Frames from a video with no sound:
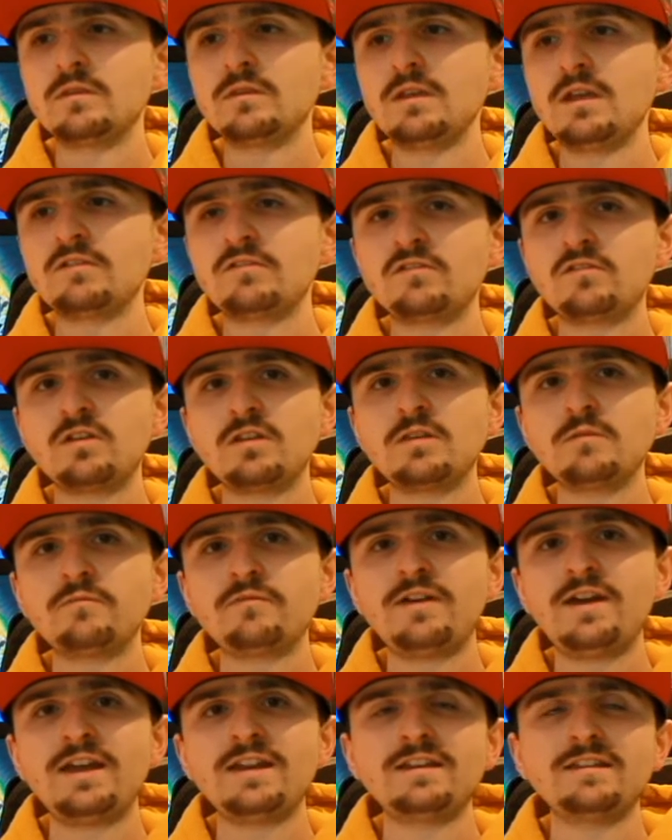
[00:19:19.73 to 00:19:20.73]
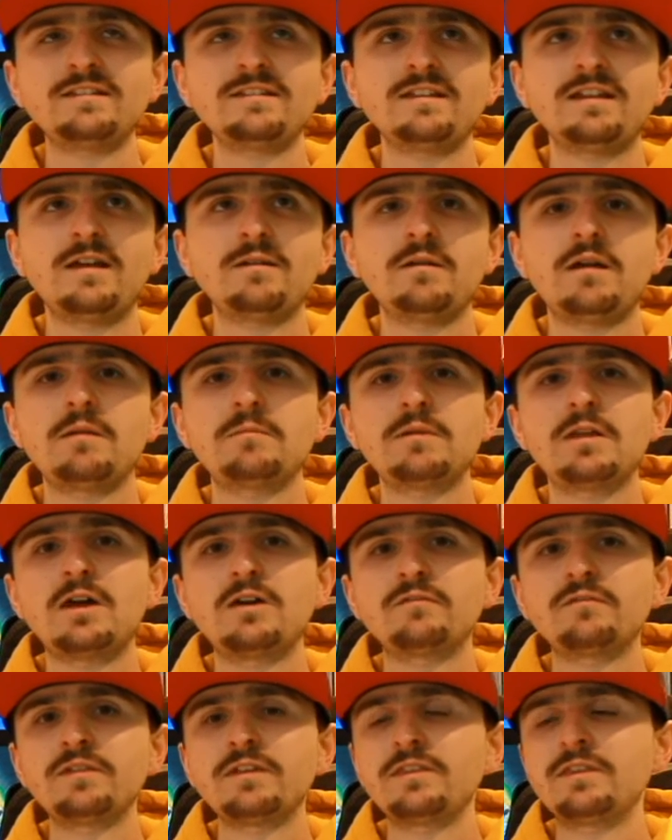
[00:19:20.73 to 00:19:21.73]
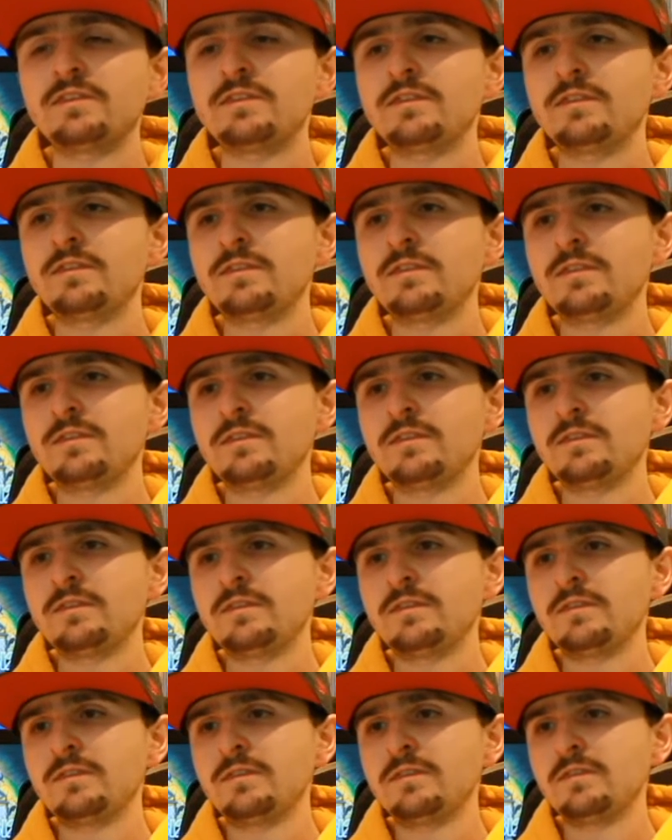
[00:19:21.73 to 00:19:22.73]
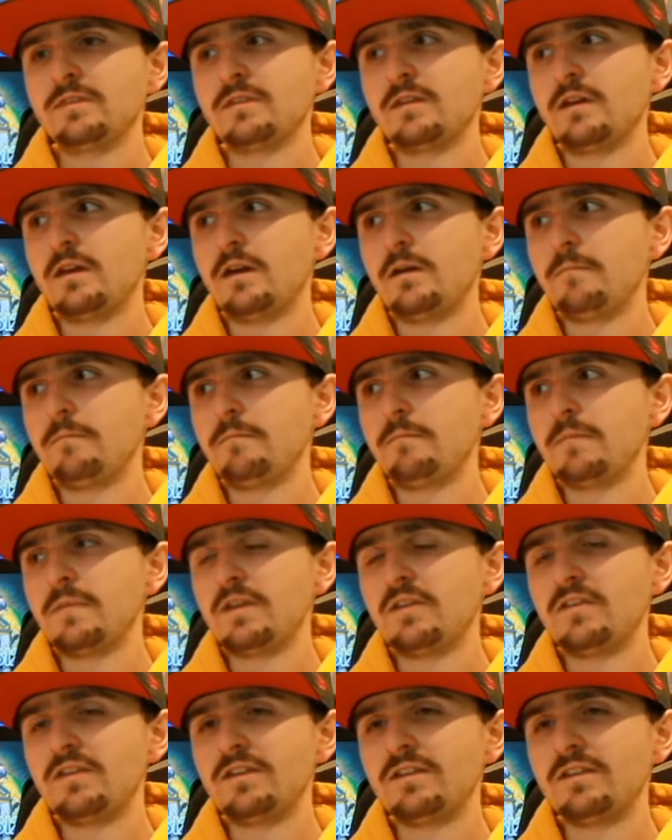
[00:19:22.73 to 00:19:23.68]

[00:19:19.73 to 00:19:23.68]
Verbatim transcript: as a Tottenham fan, I, am laughing. Um, in,